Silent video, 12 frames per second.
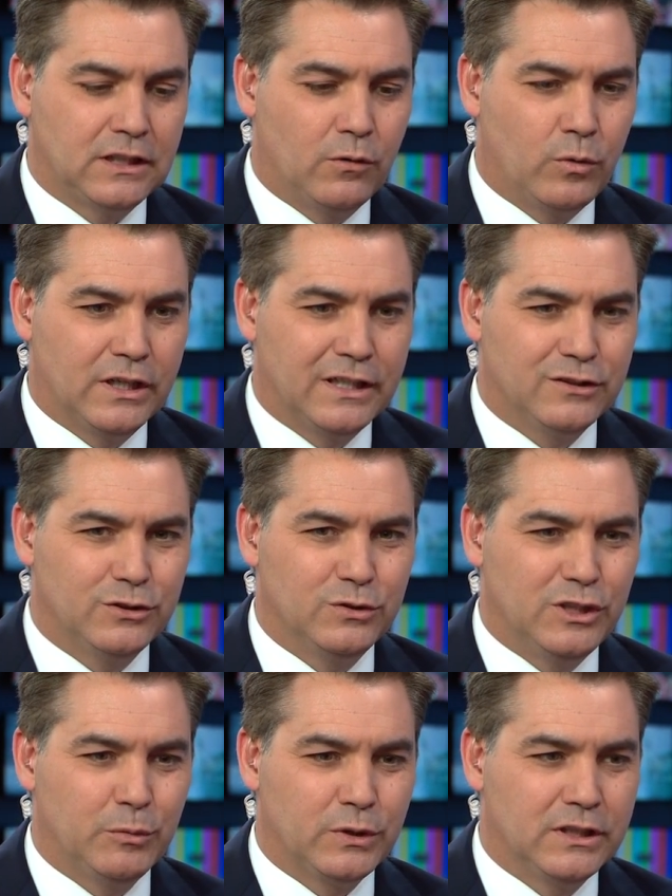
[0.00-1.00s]
I don't want to get too
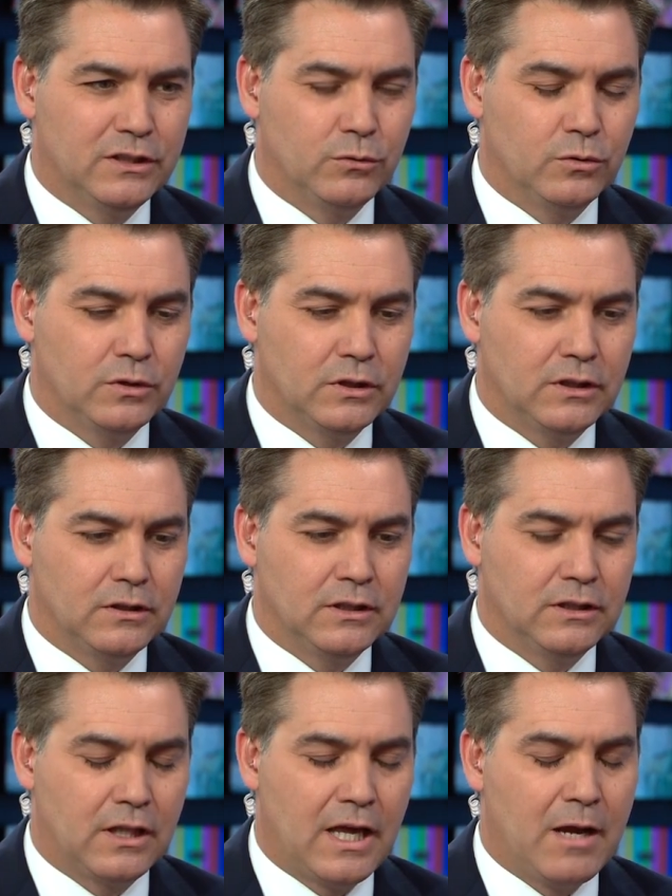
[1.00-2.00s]
deeply into uh,
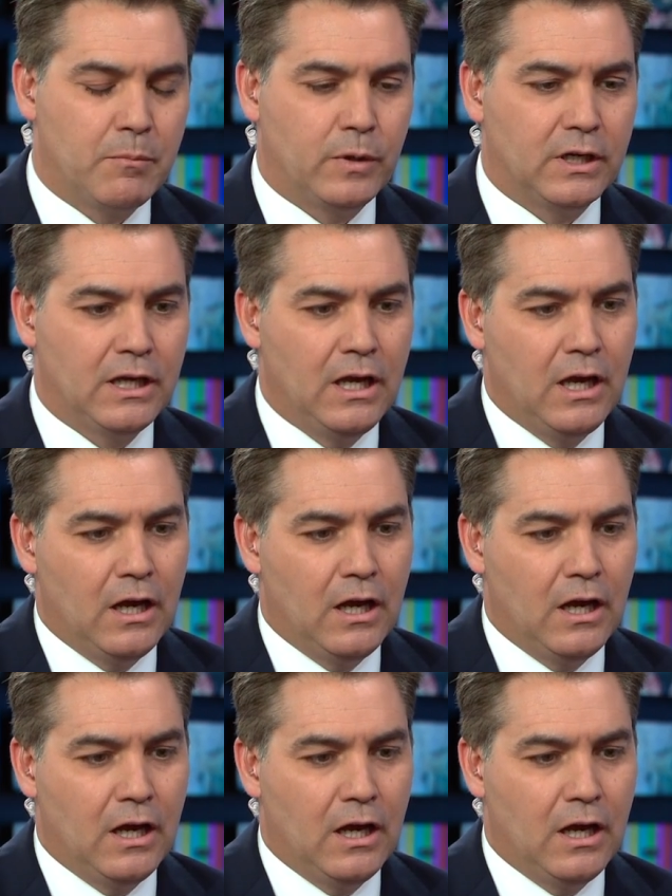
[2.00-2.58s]
into that, but